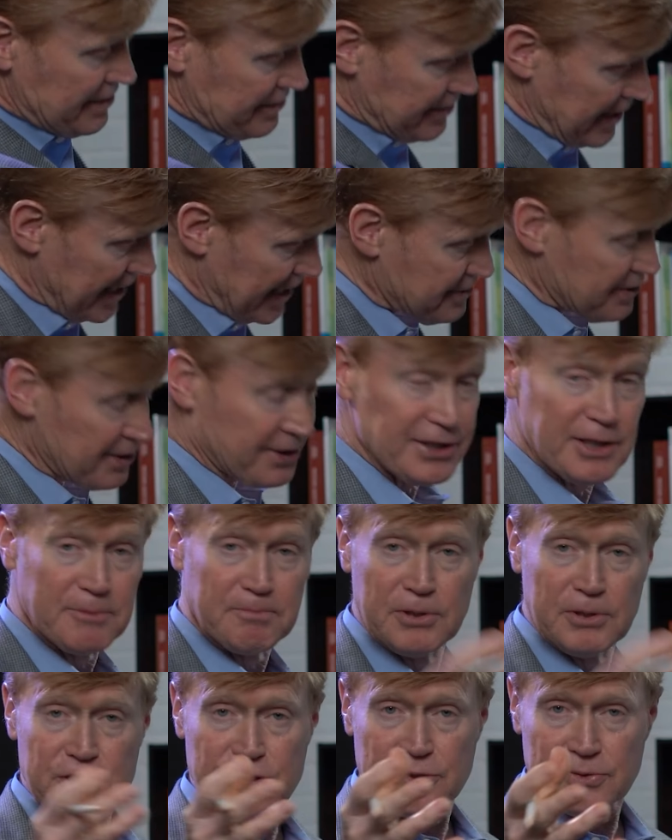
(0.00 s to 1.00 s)
Doctor can then
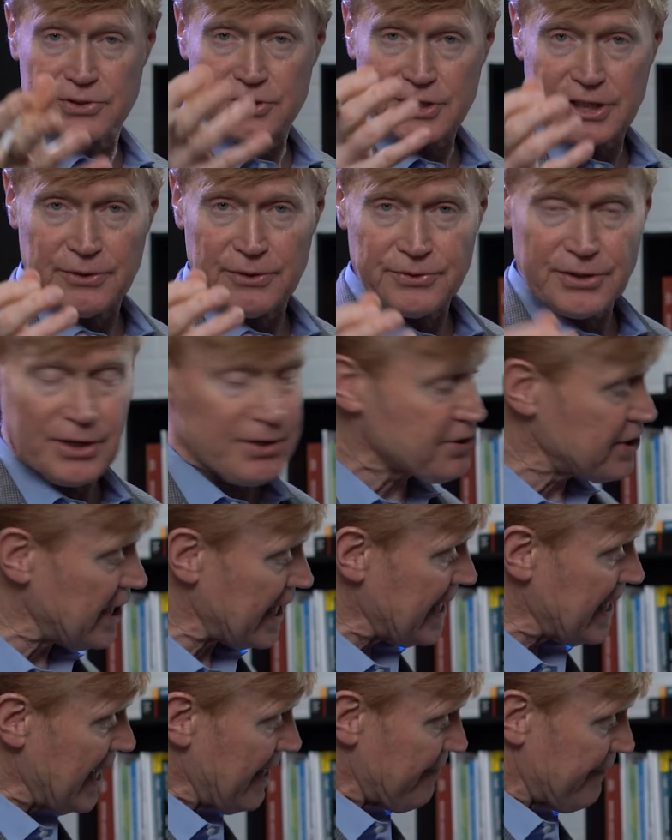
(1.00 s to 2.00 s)
put you in skilled
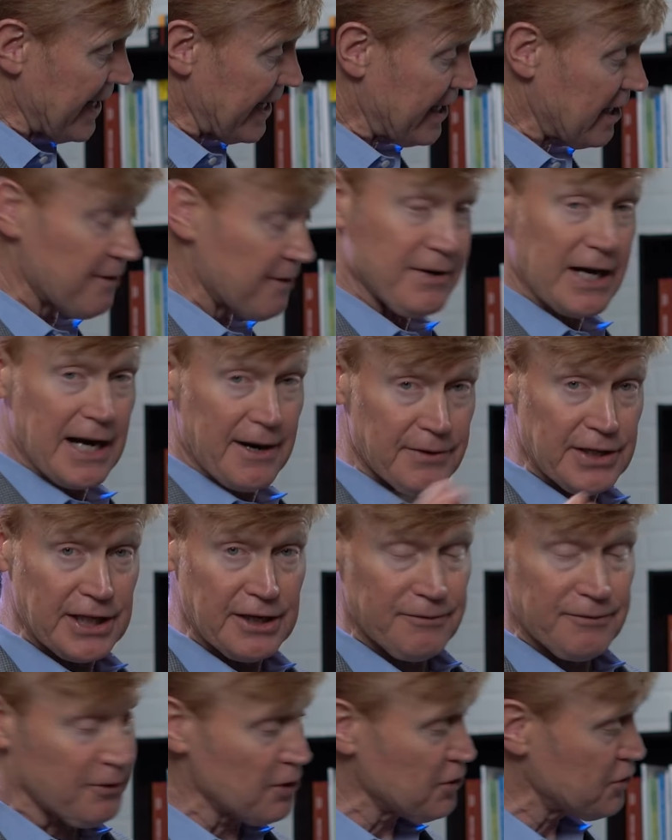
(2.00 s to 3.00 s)
nursing. They cover
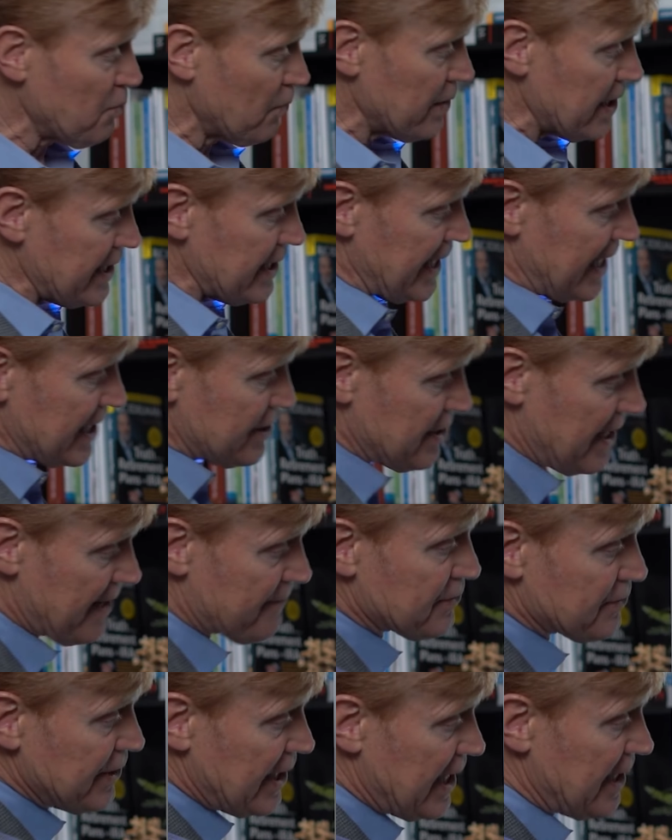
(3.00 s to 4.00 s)
everything first 20 days.
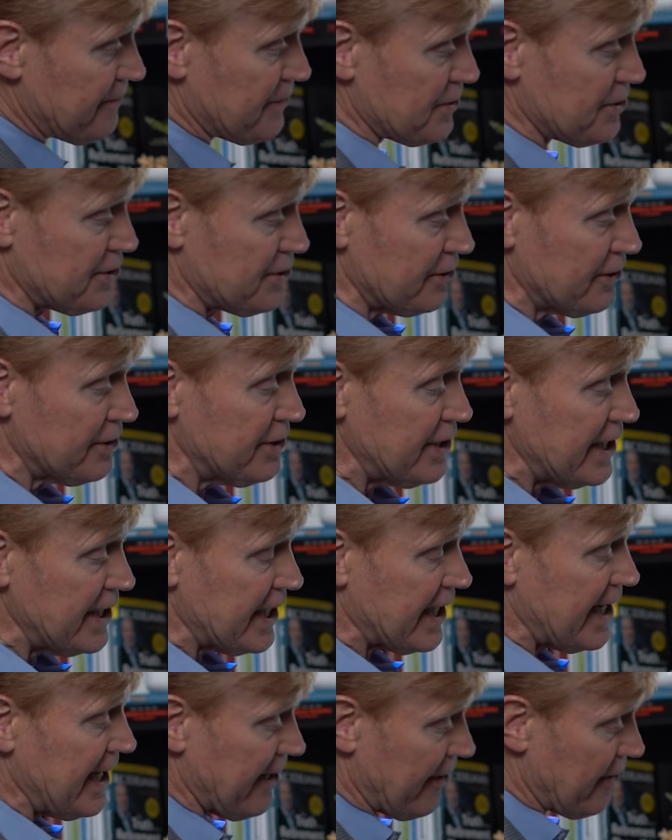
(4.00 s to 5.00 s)
After that, if you're still in need
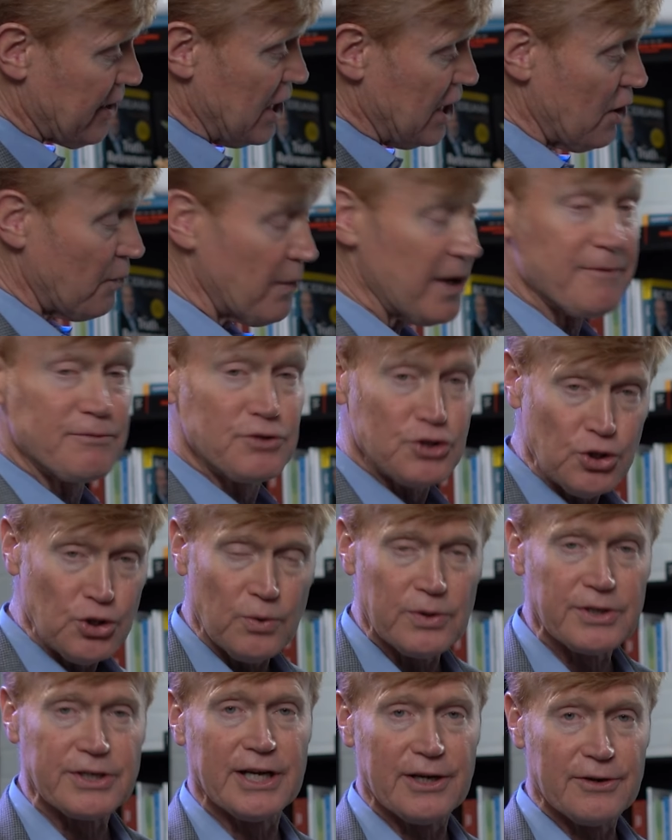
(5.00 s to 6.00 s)
of care, we have
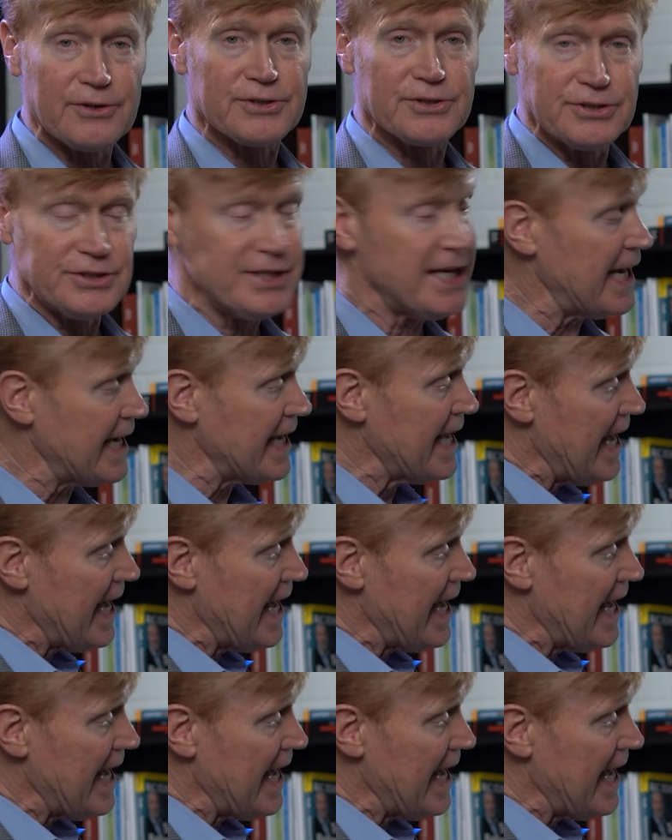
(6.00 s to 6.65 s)
$200 a day.